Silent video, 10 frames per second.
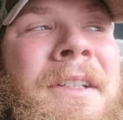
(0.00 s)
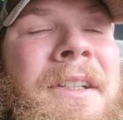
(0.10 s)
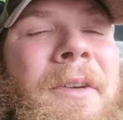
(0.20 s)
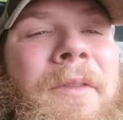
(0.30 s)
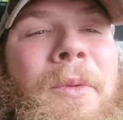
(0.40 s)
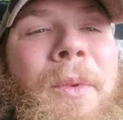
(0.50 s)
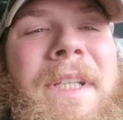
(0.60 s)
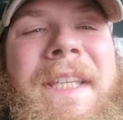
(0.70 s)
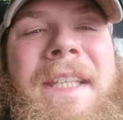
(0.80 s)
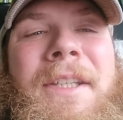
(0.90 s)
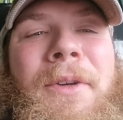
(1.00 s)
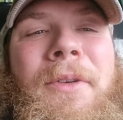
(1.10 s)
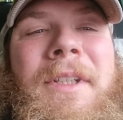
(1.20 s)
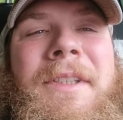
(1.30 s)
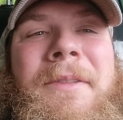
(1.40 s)
go for a whiskey
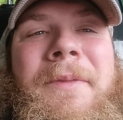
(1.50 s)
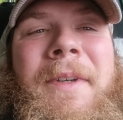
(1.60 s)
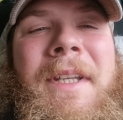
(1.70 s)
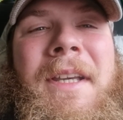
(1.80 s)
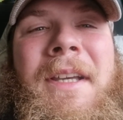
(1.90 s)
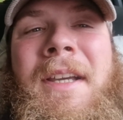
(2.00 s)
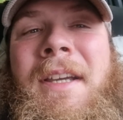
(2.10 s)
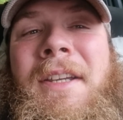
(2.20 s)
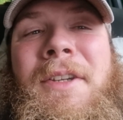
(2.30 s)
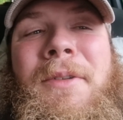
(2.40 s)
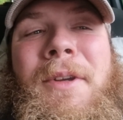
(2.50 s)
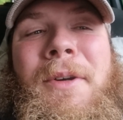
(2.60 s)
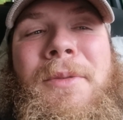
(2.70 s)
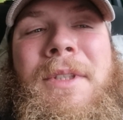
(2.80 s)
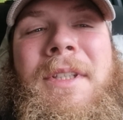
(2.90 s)
tour or something. Who
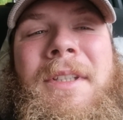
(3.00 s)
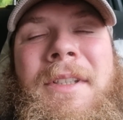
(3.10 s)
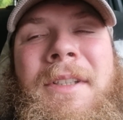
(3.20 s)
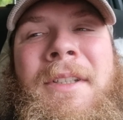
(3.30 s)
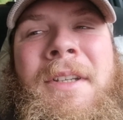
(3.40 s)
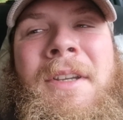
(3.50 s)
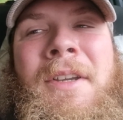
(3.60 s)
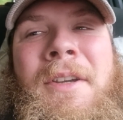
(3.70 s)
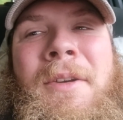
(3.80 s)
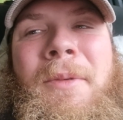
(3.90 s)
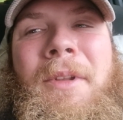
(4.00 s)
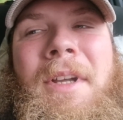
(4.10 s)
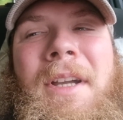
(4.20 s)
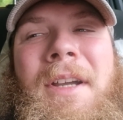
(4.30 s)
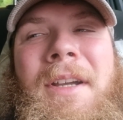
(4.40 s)
knows?
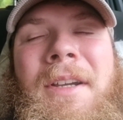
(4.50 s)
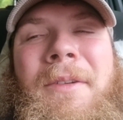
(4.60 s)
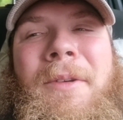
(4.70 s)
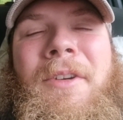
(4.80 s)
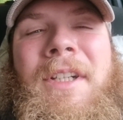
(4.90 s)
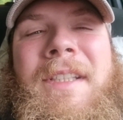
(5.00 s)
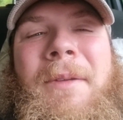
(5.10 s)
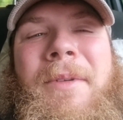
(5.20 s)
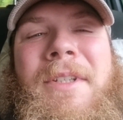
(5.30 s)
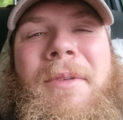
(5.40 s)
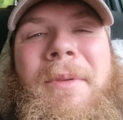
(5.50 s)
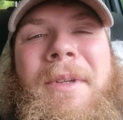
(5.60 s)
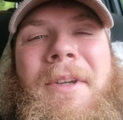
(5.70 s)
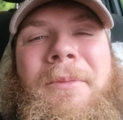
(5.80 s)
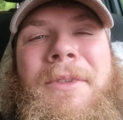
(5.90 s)
We'll cross that bridge when we
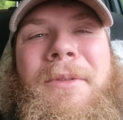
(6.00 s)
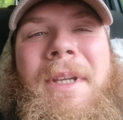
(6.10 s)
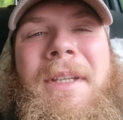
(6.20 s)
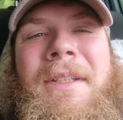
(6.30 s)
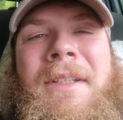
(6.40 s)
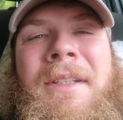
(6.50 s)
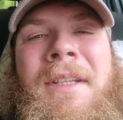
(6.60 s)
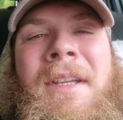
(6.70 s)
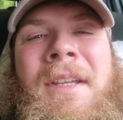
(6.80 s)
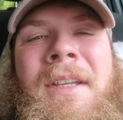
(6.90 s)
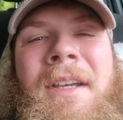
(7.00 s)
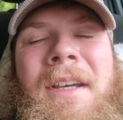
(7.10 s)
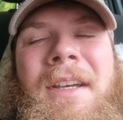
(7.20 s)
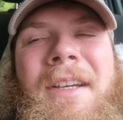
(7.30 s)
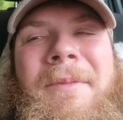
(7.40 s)
come to it.
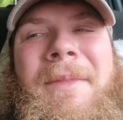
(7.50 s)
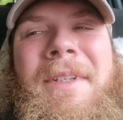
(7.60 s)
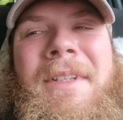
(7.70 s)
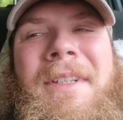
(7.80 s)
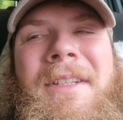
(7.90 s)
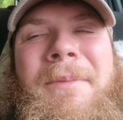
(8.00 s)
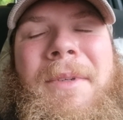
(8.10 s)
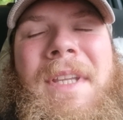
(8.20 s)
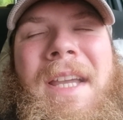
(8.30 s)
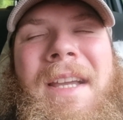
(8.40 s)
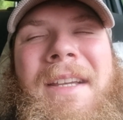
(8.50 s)
But yeah,